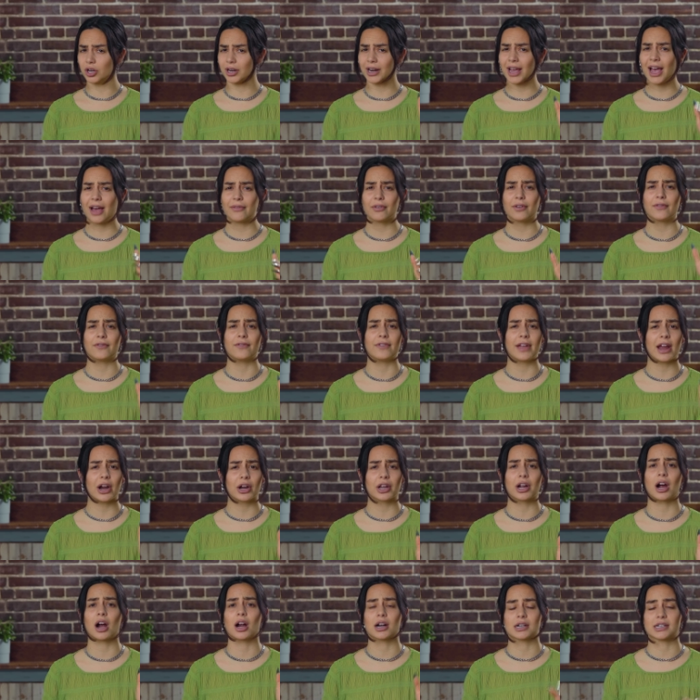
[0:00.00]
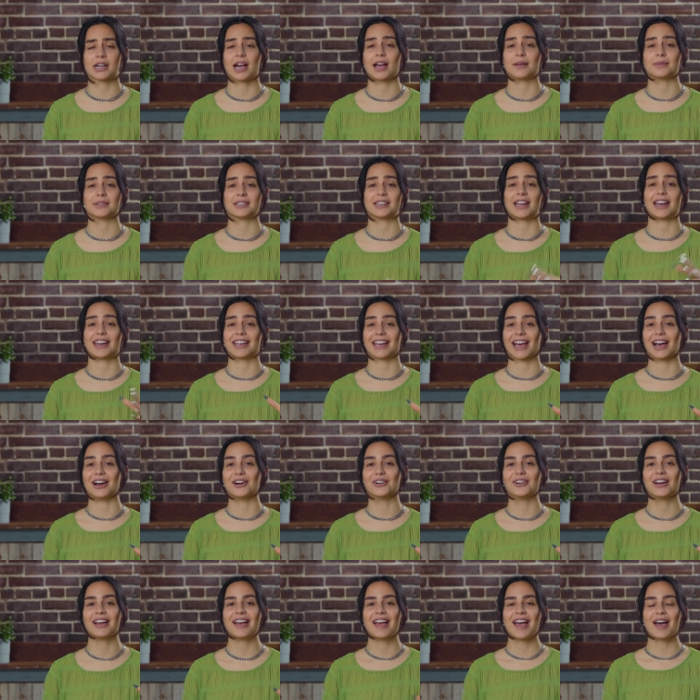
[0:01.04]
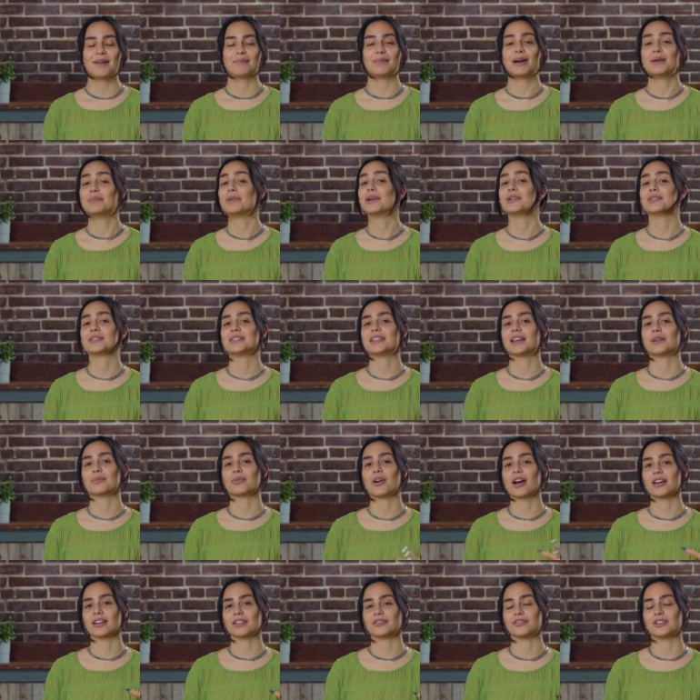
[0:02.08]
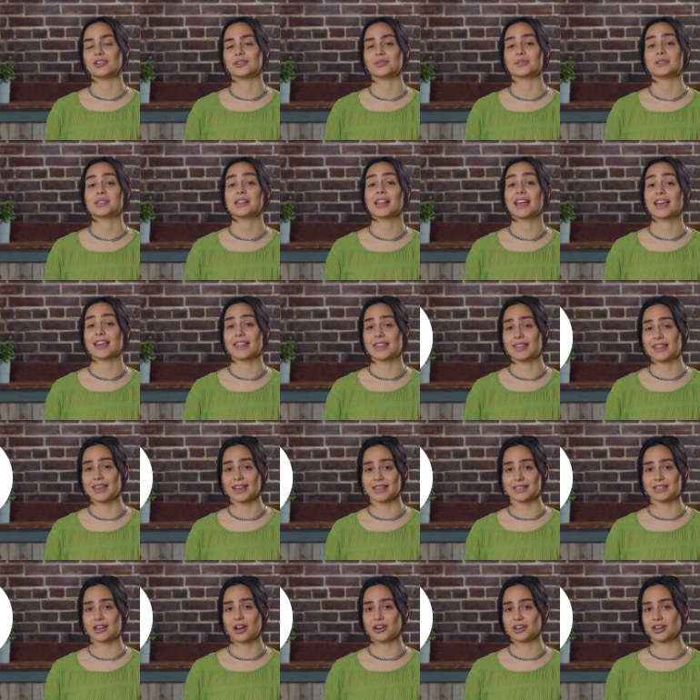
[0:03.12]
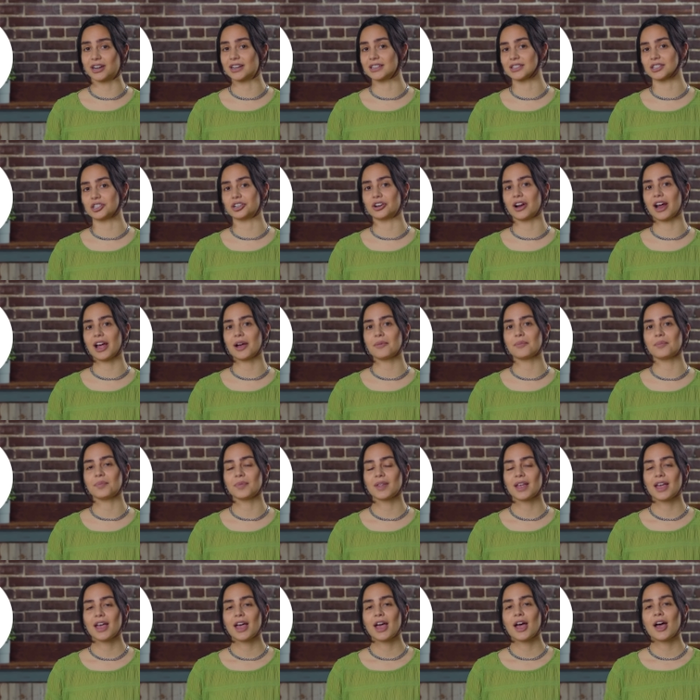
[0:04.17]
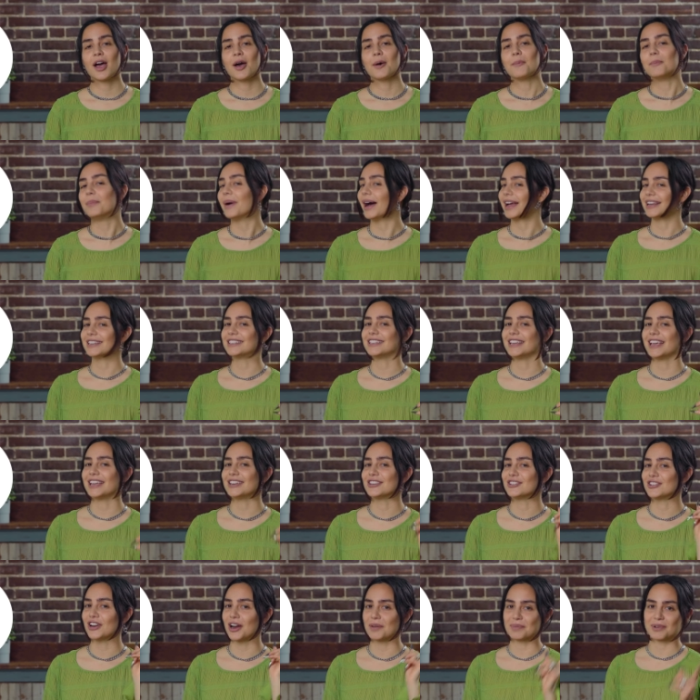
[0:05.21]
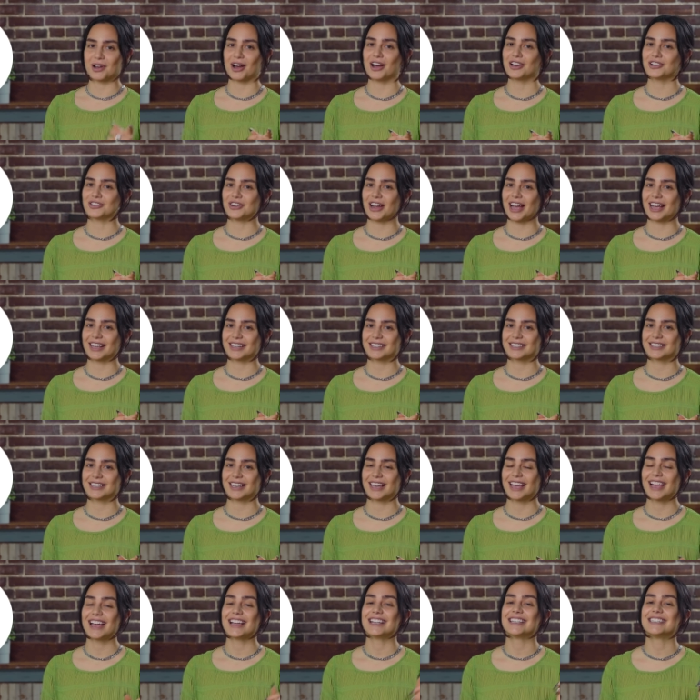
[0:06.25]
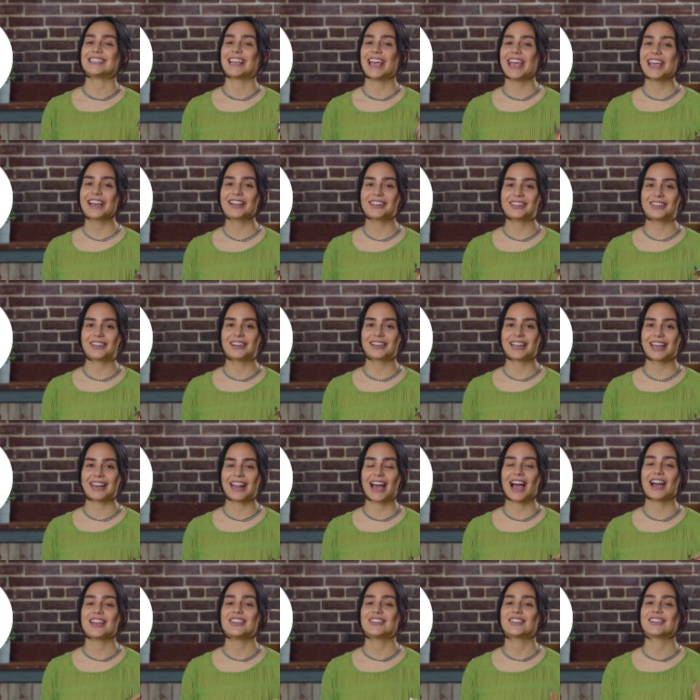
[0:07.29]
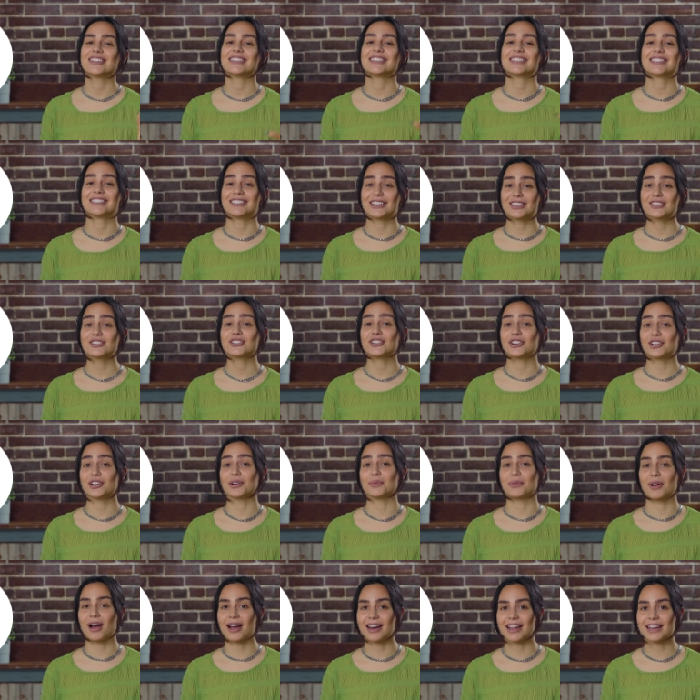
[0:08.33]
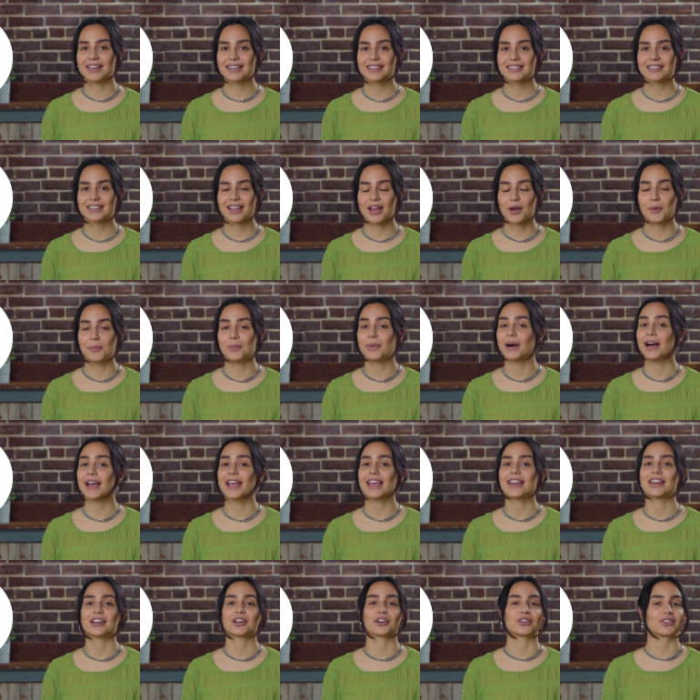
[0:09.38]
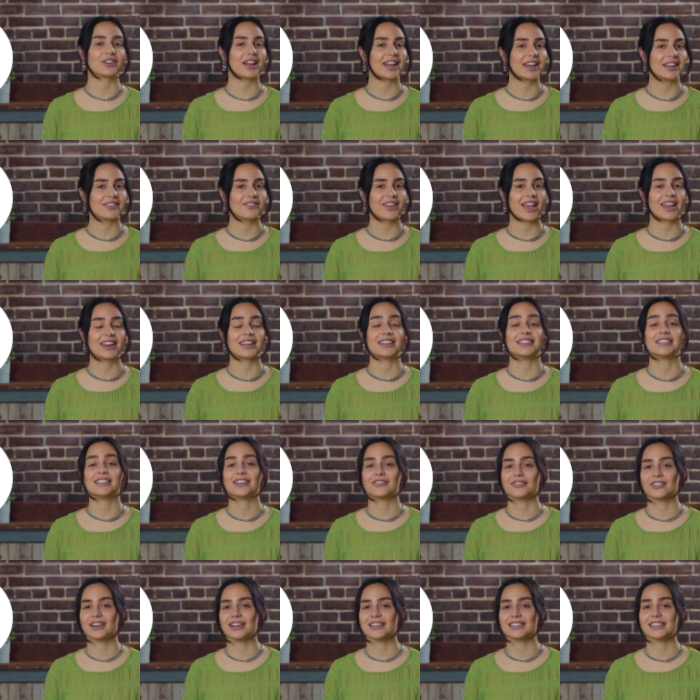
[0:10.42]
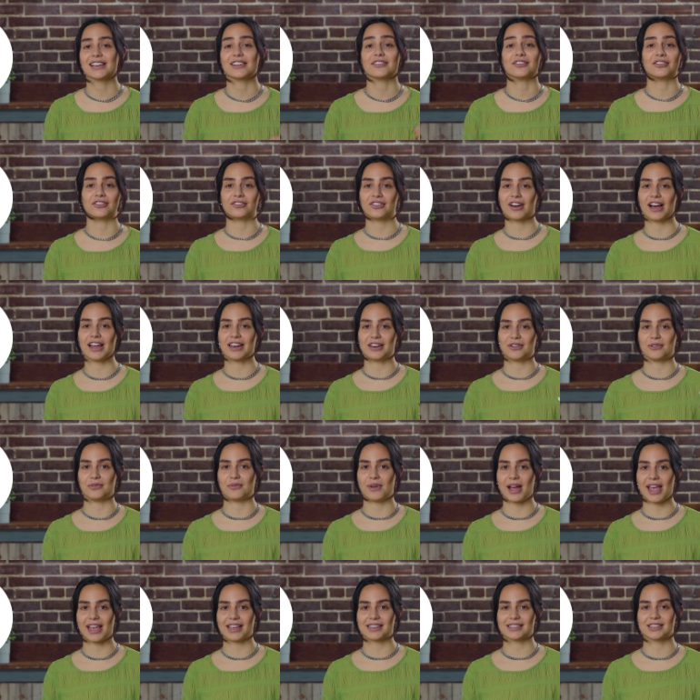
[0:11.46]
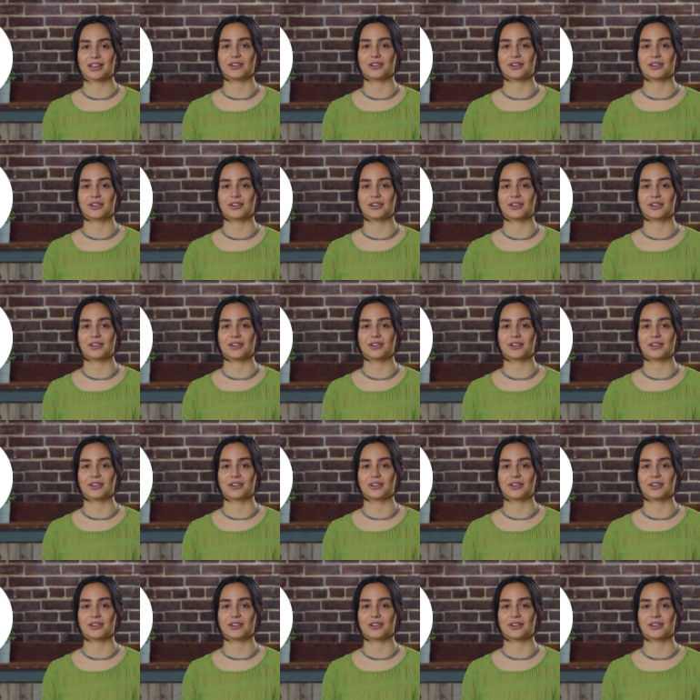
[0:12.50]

You're gonna have a very hard time standing out by posting product photos like this on your Instagram. But in sharp contrast, take a look at how you can still show your products, but in a creative and a different and fun way.